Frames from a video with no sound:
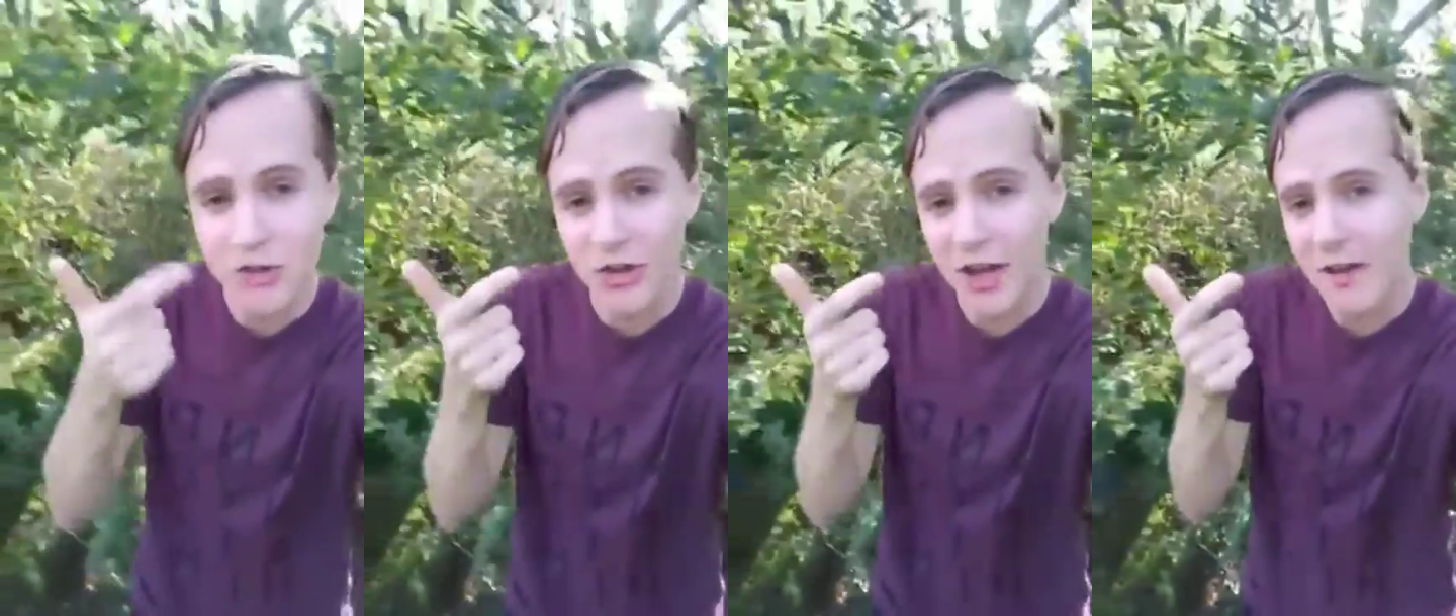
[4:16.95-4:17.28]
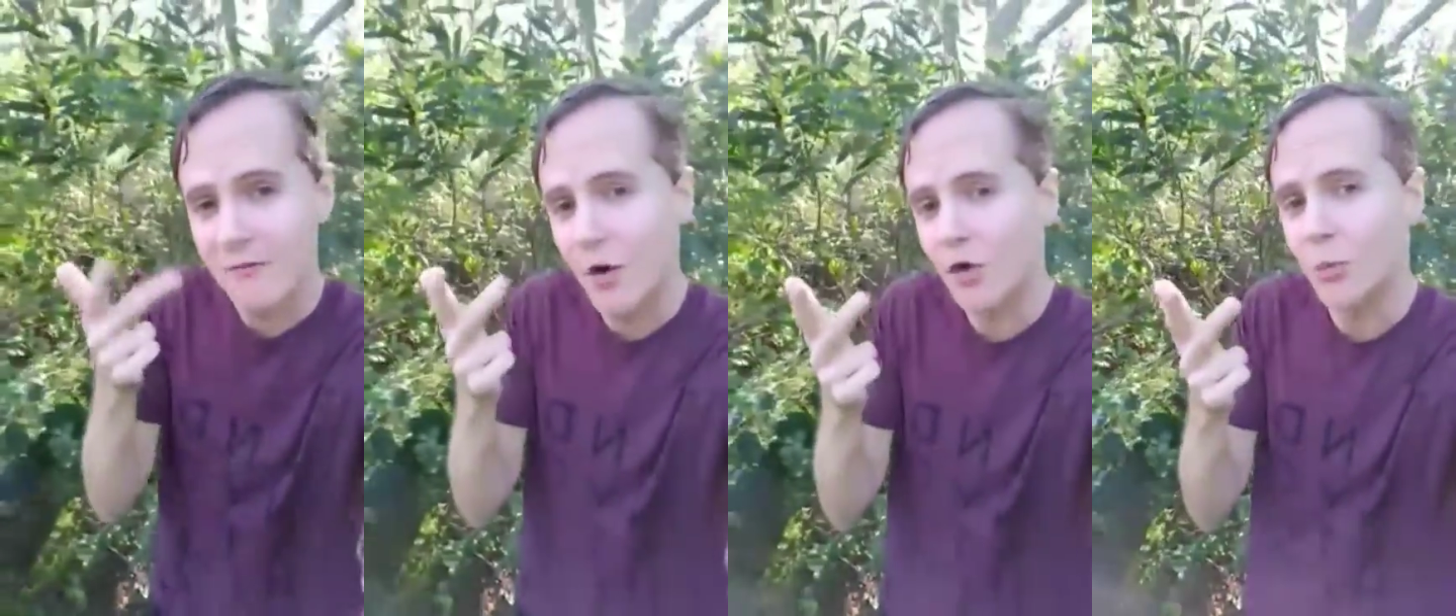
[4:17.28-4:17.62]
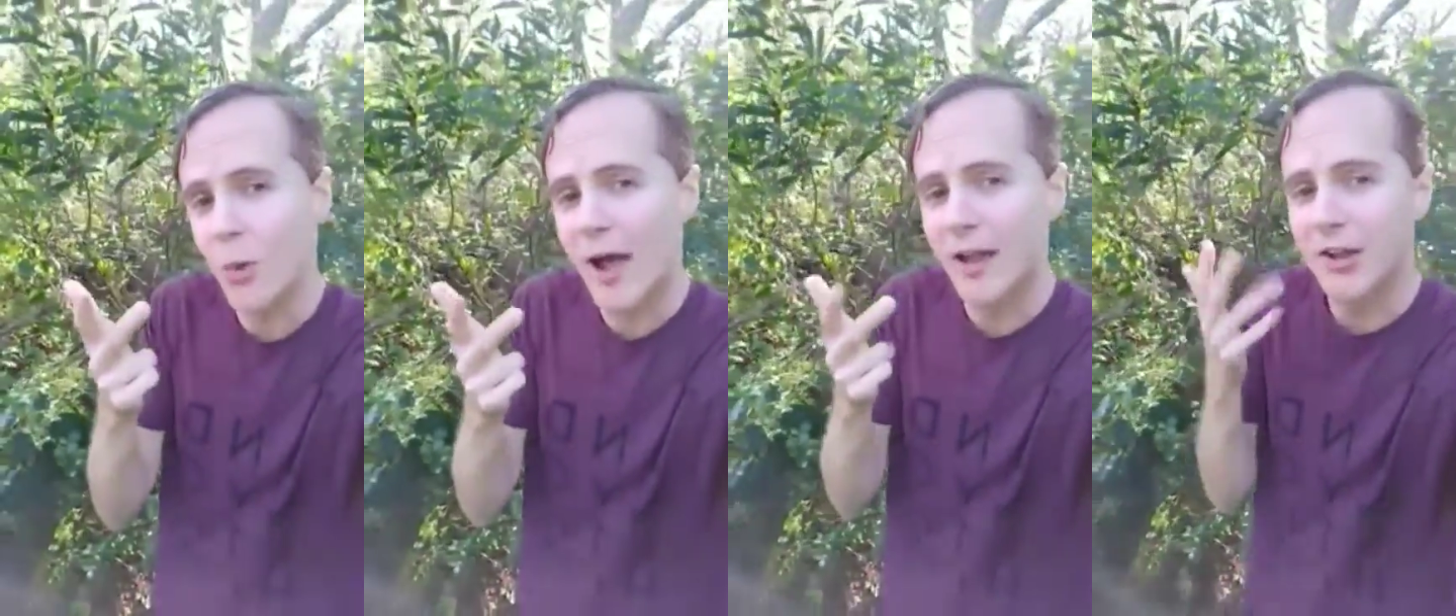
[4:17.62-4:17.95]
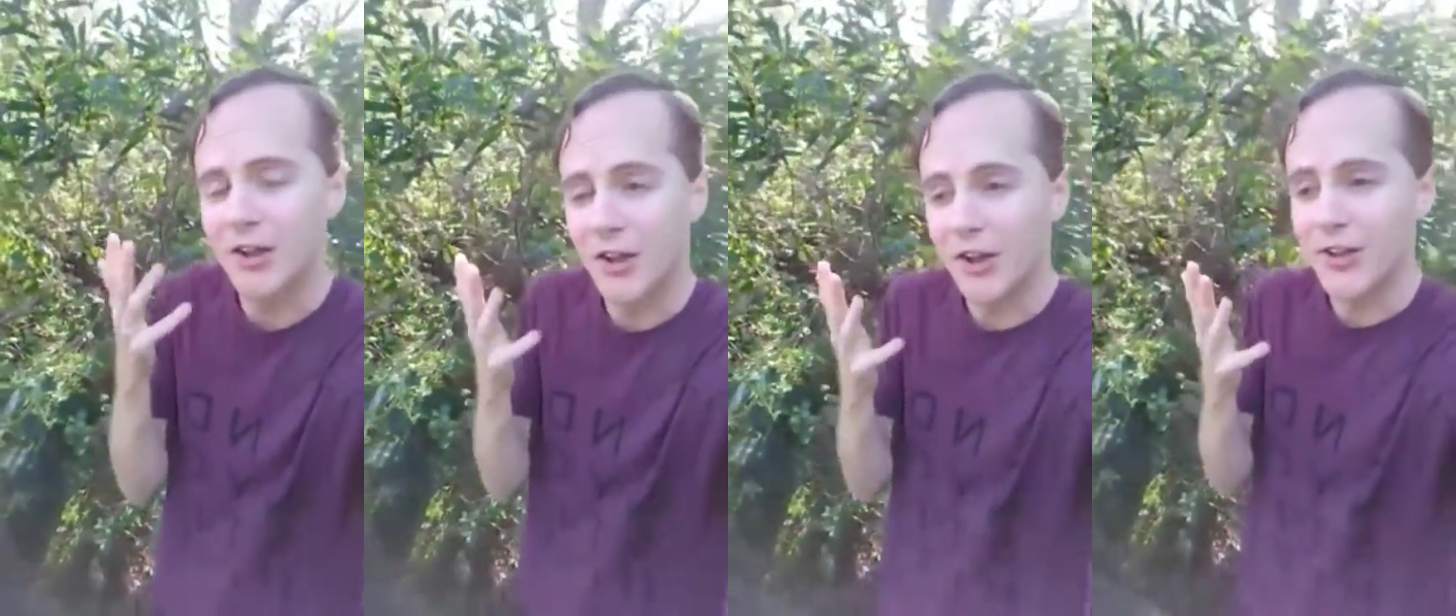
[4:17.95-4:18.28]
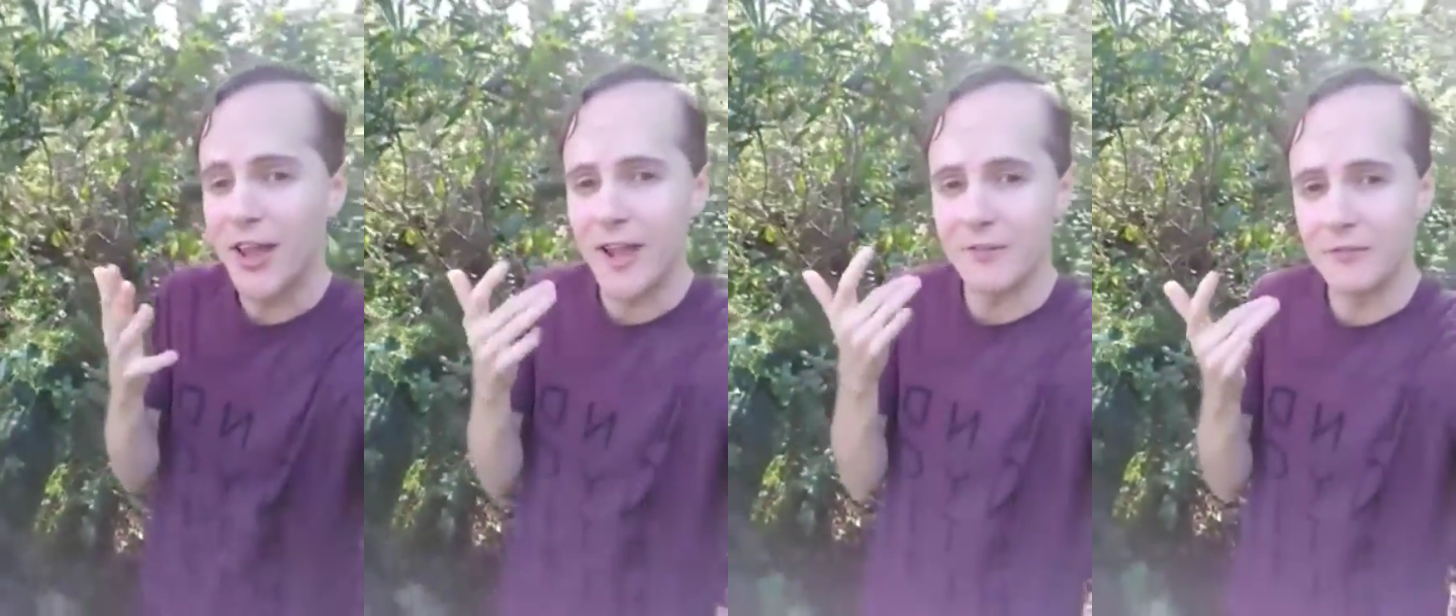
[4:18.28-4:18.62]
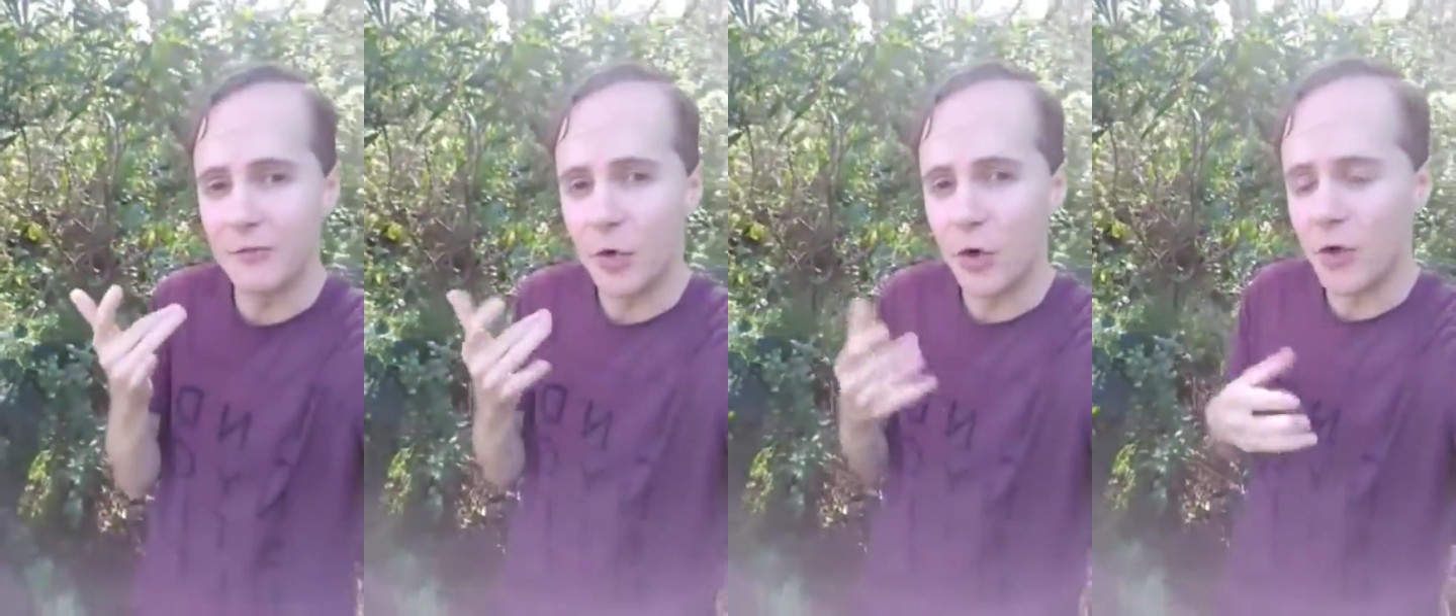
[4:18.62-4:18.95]
GM, Volkswagen, Hyundai, and
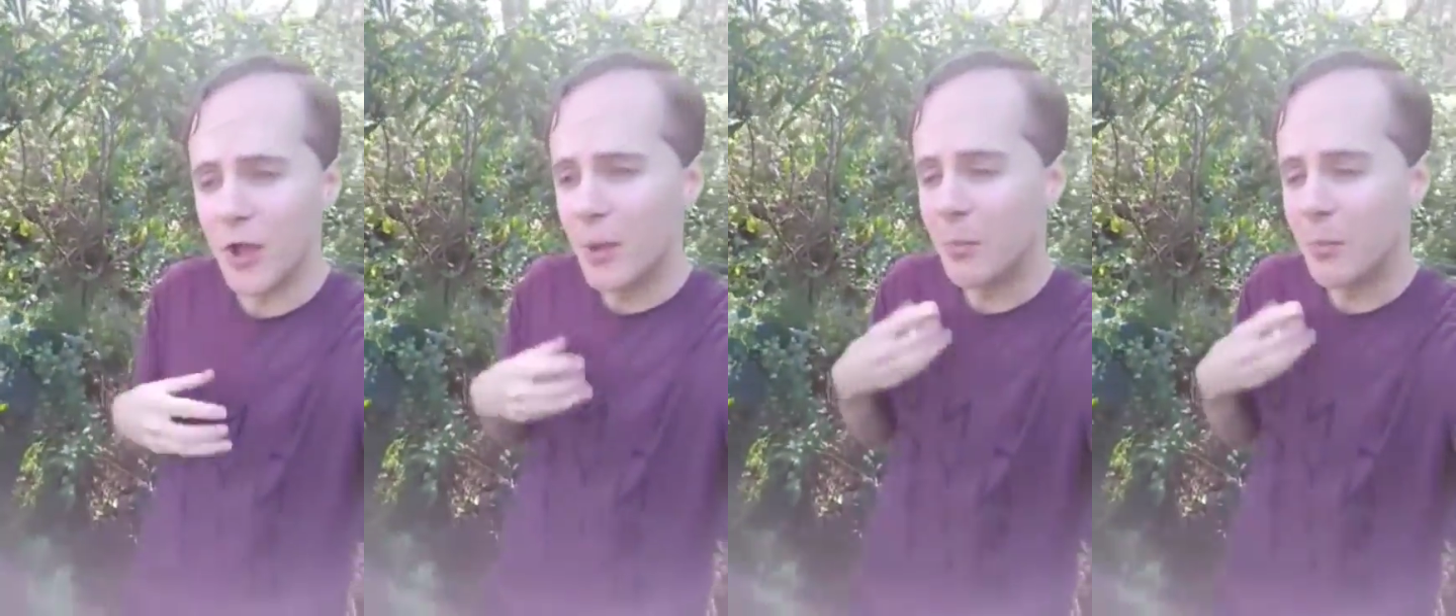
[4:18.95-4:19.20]
Ford,